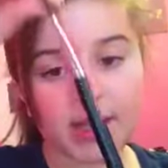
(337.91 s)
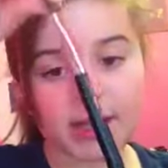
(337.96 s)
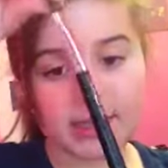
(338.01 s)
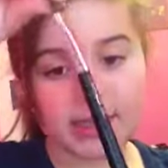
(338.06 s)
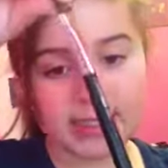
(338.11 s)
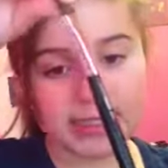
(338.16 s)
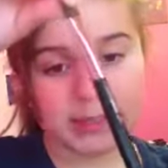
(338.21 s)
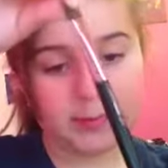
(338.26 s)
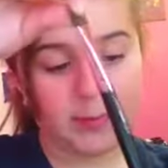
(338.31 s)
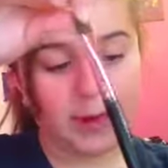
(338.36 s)

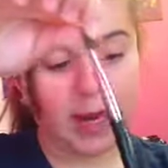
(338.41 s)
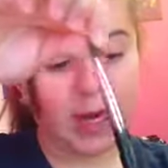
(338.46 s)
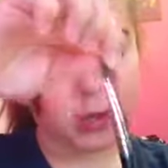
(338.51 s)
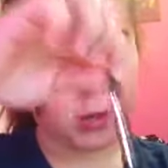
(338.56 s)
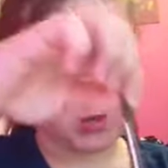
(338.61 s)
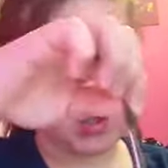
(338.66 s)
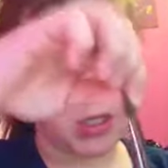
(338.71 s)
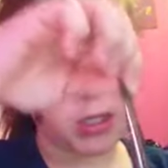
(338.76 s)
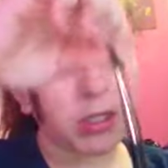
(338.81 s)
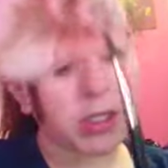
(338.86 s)
this MAC
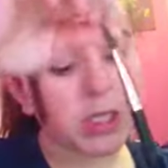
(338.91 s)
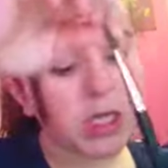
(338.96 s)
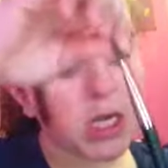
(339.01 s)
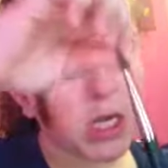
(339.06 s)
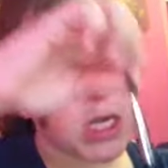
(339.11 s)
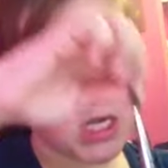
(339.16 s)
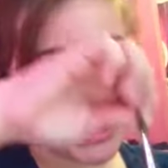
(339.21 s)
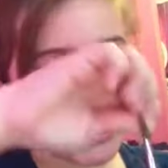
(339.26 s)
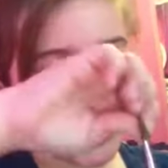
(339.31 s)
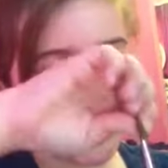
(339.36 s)
one,
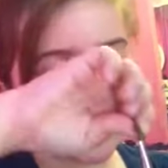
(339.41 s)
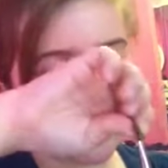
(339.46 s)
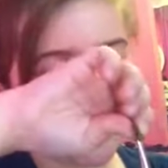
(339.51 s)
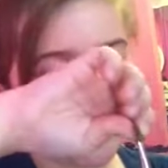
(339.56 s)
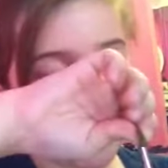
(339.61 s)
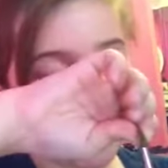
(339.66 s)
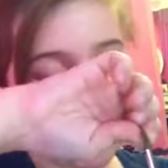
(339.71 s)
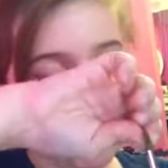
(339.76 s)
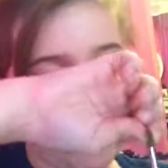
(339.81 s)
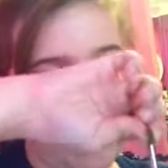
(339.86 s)
and
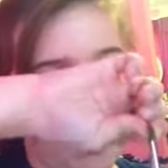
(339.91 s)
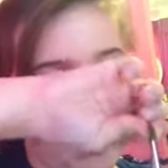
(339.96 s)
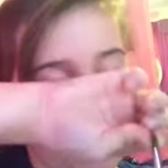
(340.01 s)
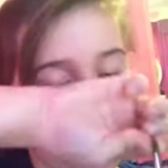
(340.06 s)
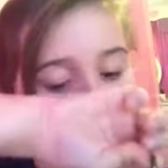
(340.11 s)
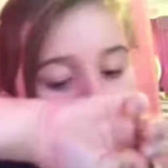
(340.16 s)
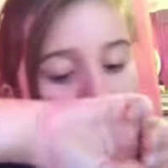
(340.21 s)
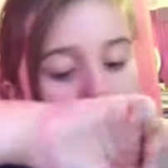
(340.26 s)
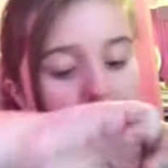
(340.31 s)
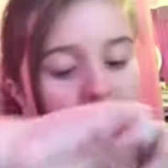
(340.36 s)
then
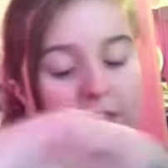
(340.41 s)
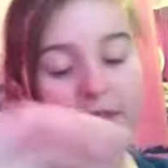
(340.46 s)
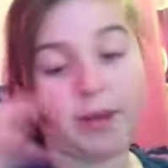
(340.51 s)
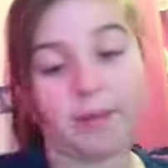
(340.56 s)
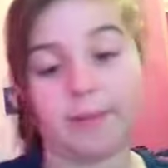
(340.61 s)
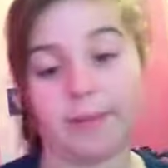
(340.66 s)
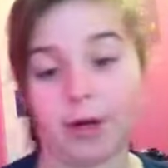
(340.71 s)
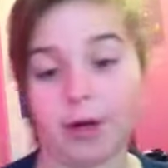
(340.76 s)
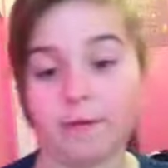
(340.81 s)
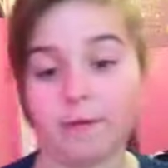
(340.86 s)
one of the
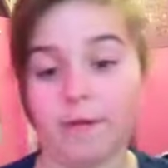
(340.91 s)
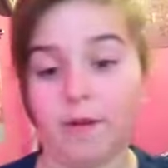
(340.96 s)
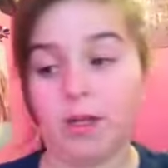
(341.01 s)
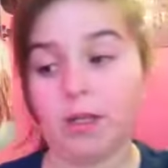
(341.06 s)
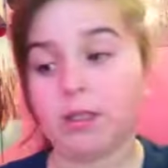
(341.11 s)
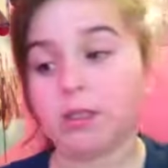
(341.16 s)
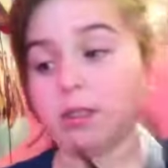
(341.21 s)
Murphys.